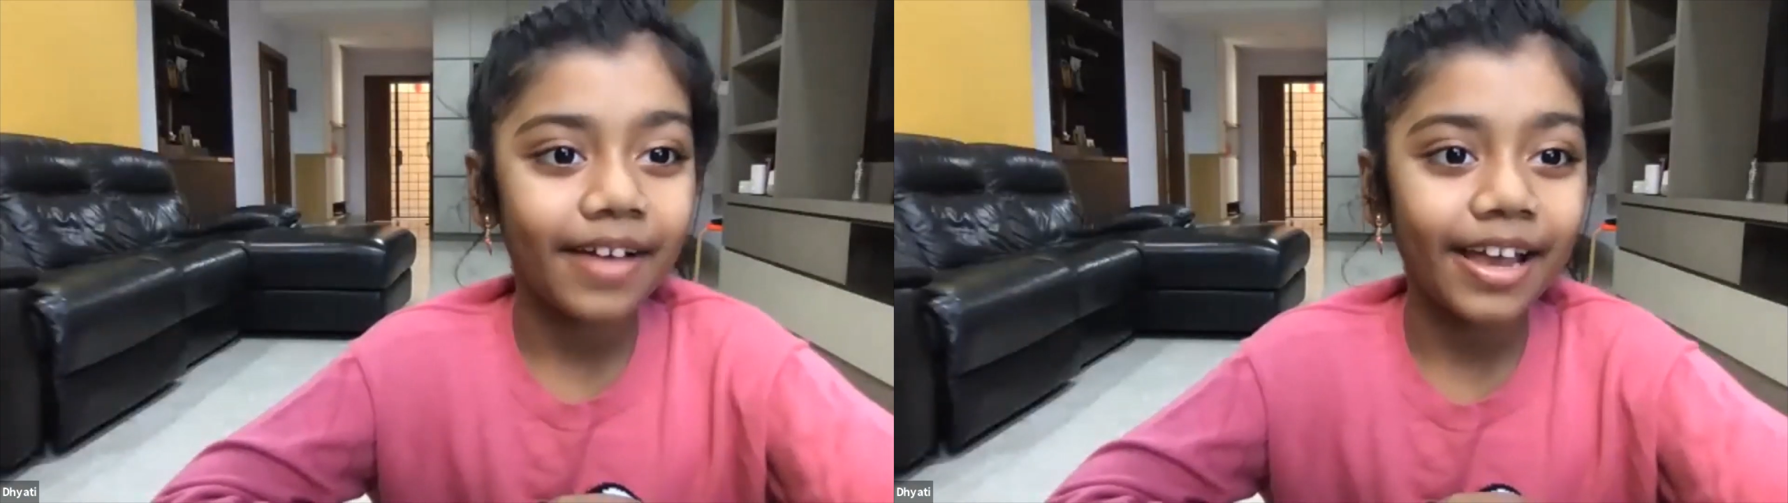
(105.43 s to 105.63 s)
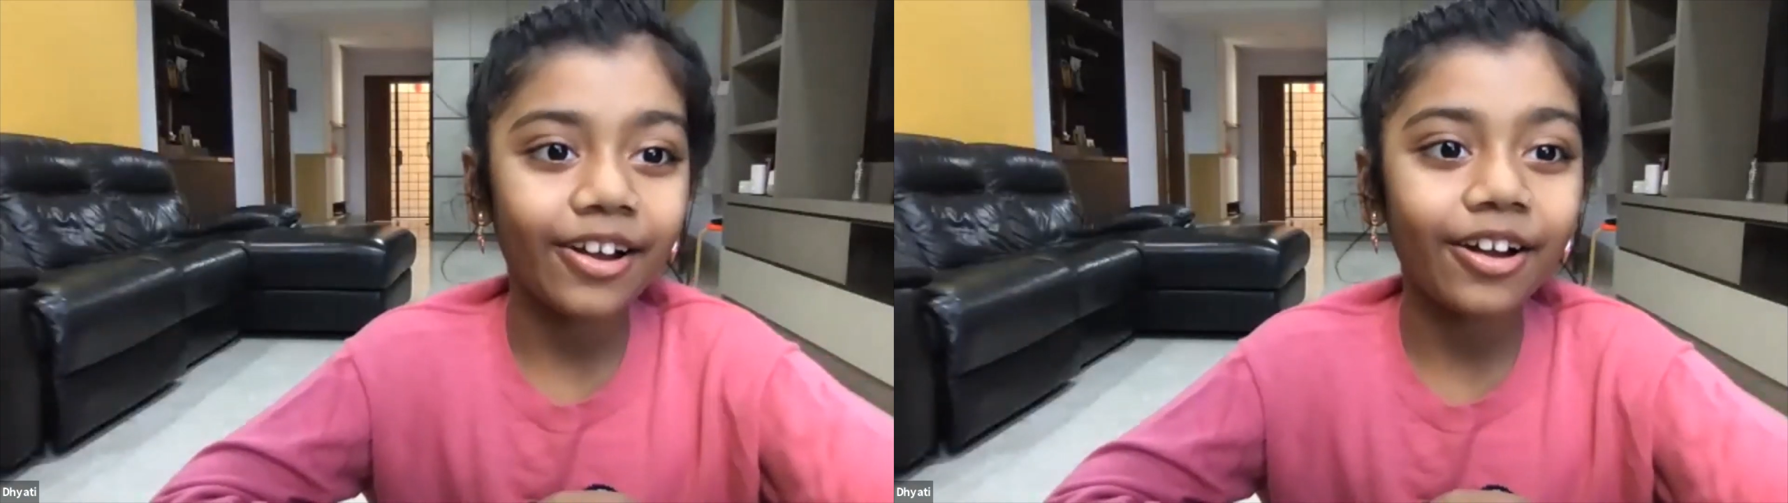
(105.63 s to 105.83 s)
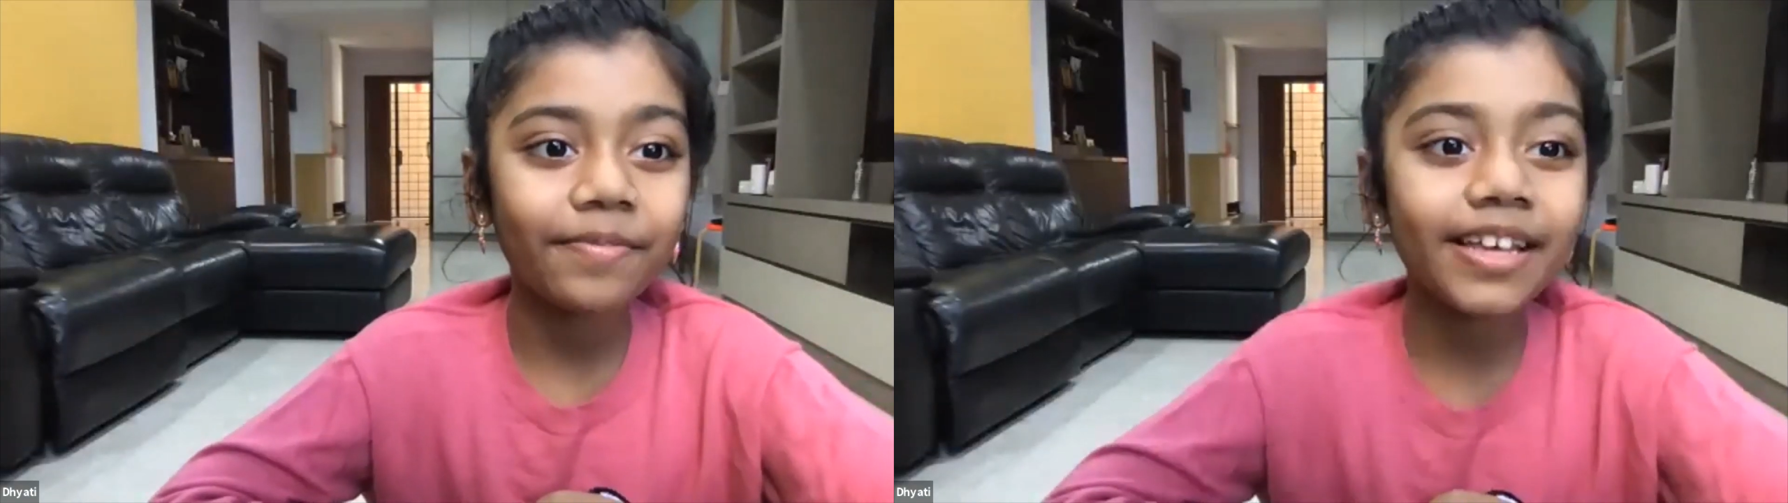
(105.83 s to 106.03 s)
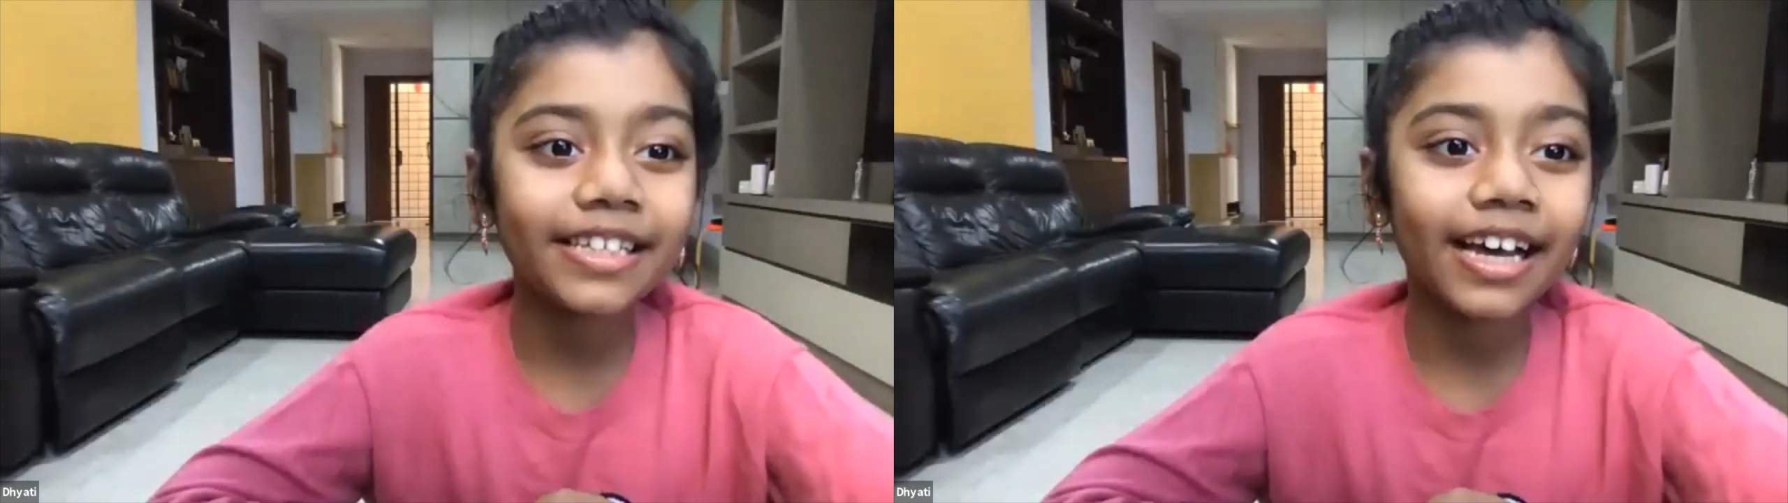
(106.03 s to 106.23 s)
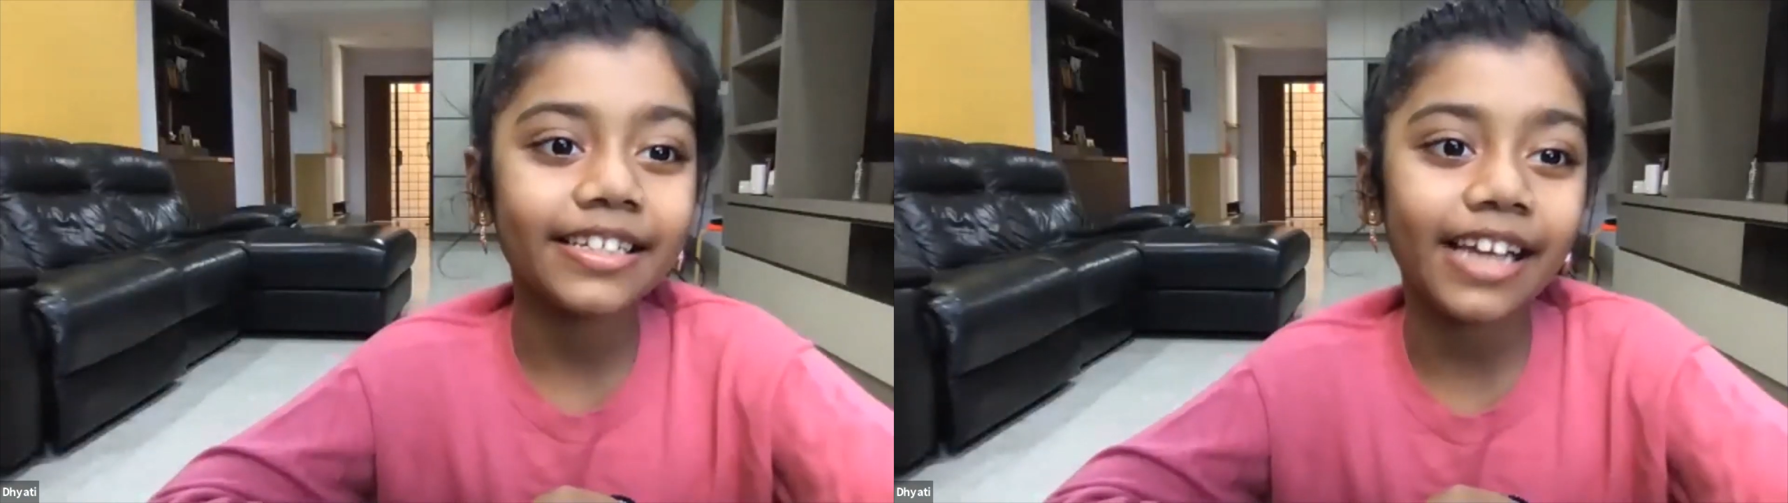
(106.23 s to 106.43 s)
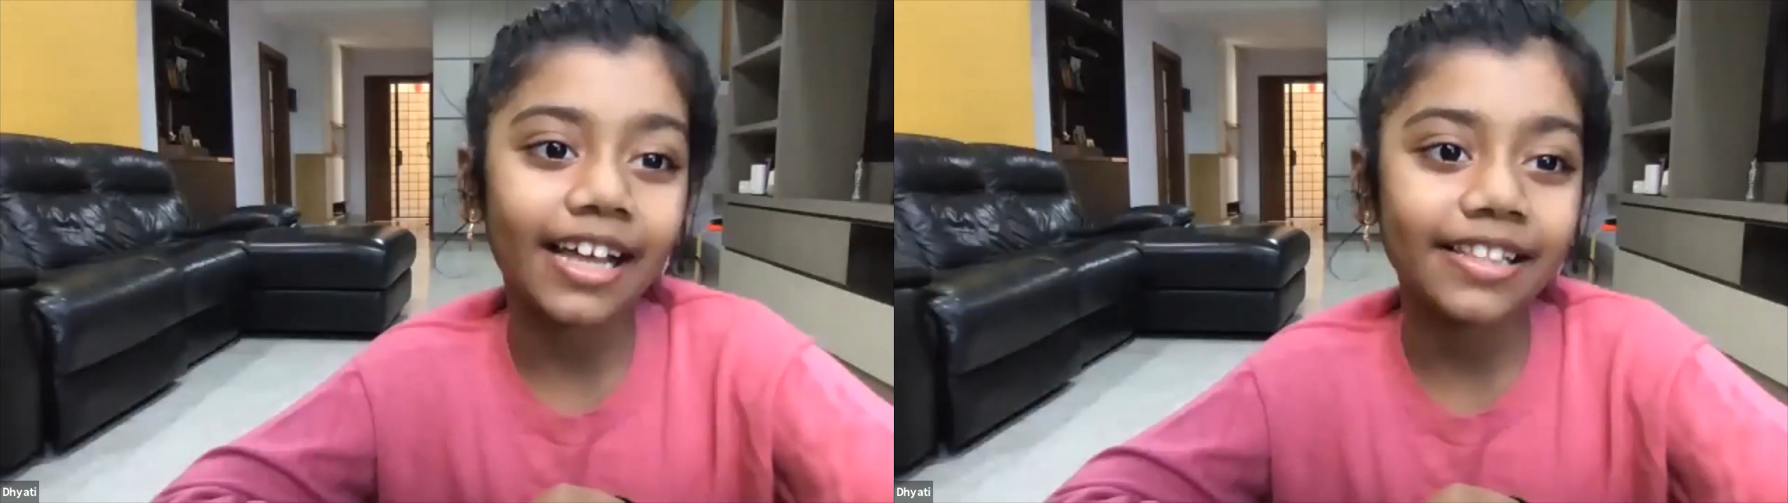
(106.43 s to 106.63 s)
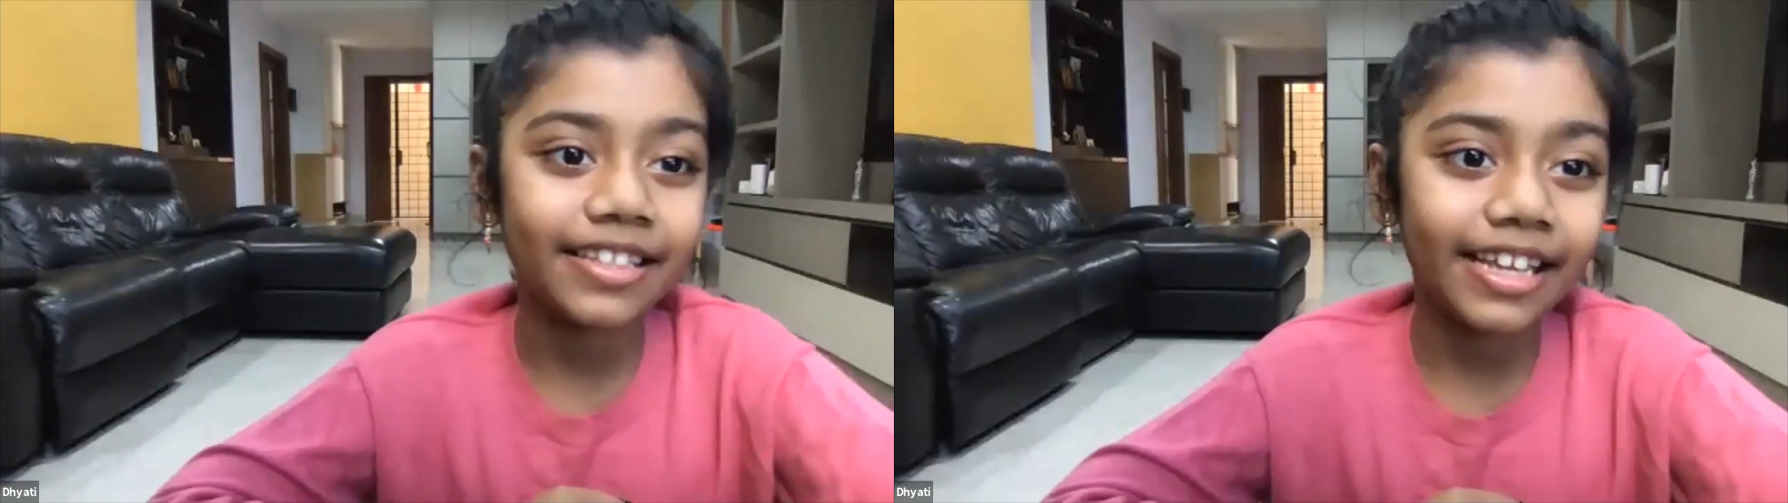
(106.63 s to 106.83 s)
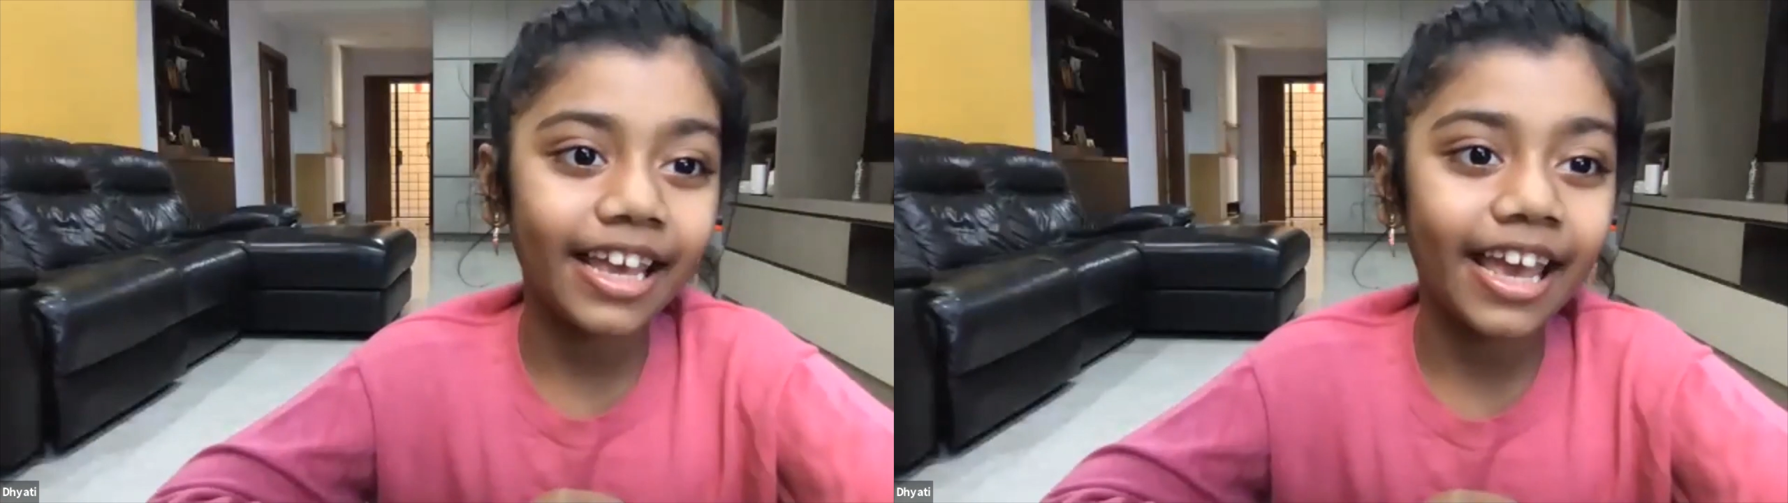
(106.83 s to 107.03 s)
My hobbies are
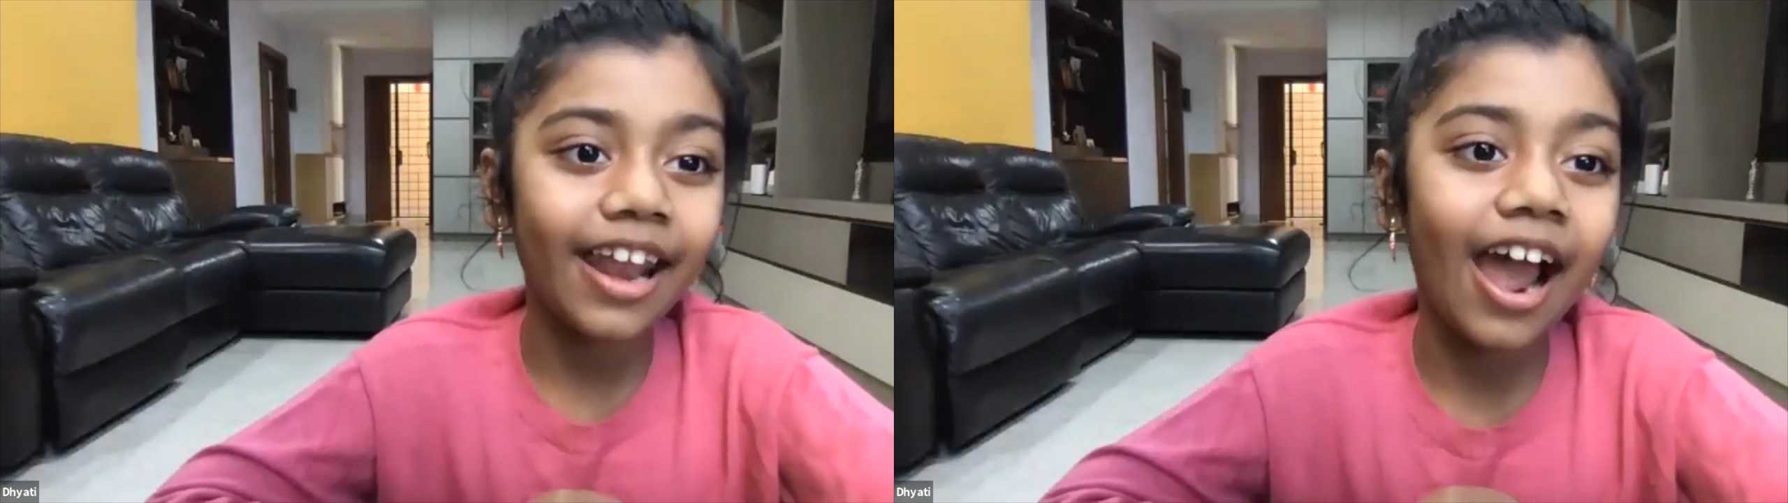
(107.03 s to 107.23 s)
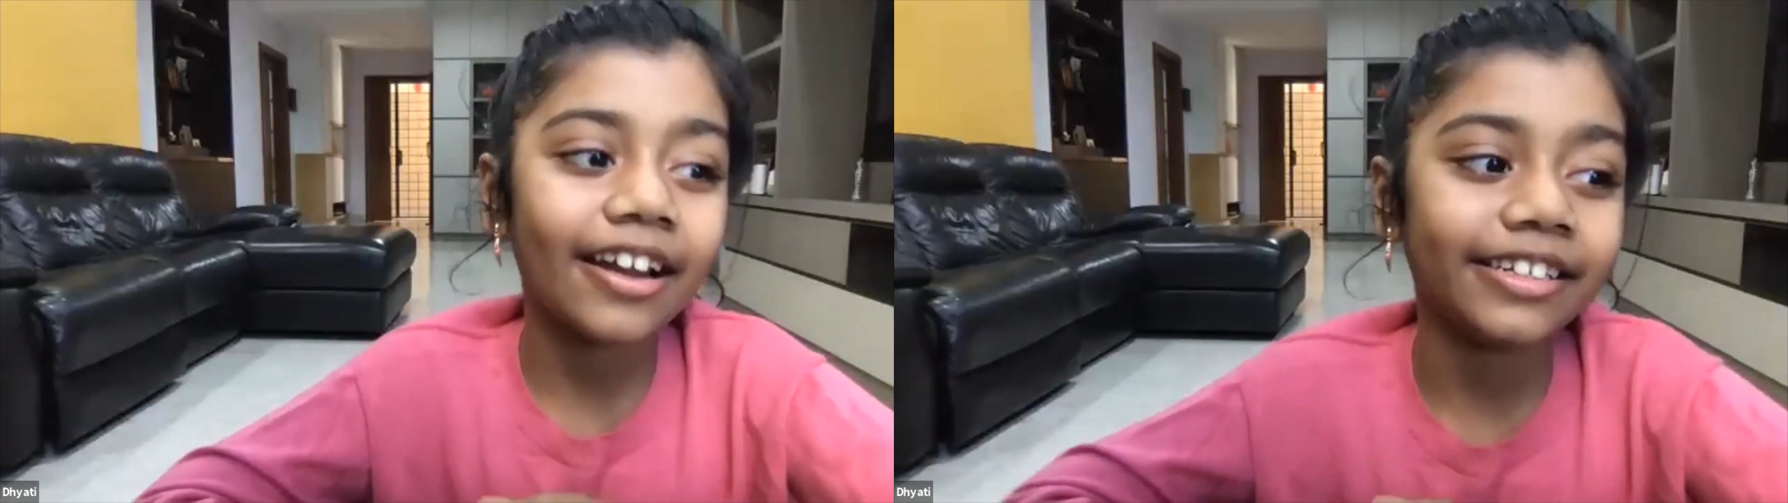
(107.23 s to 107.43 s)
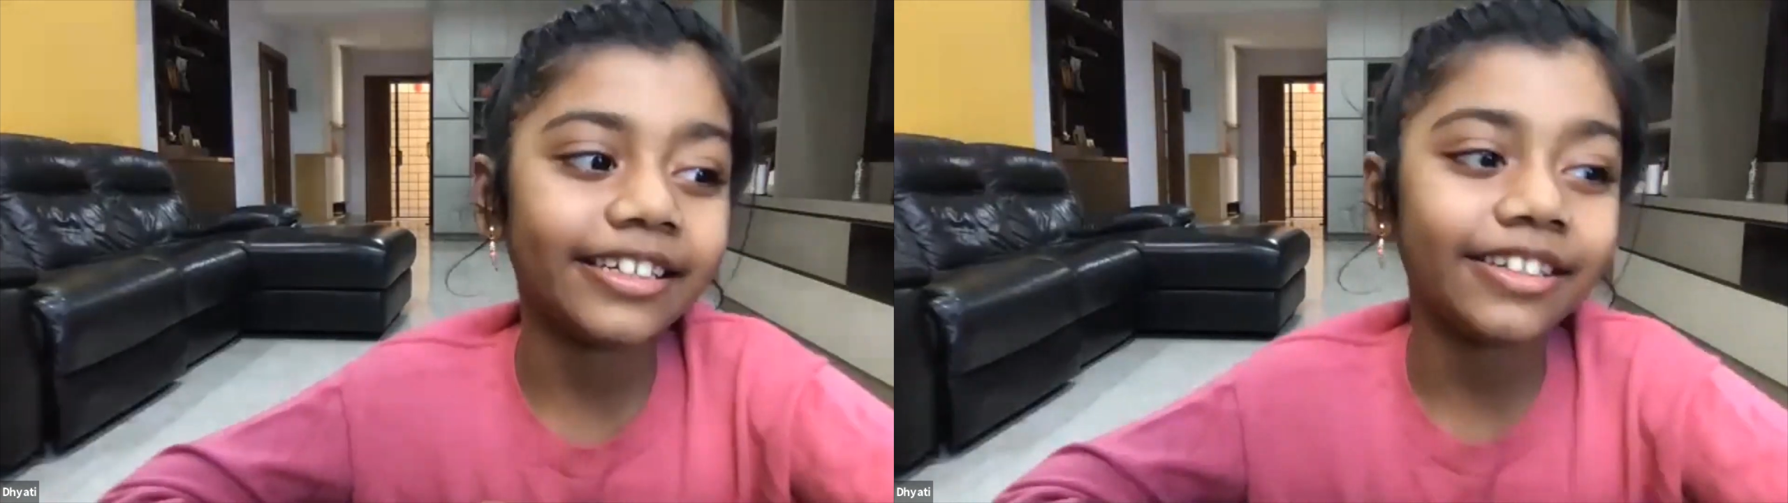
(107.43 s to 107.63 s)
dancing and art and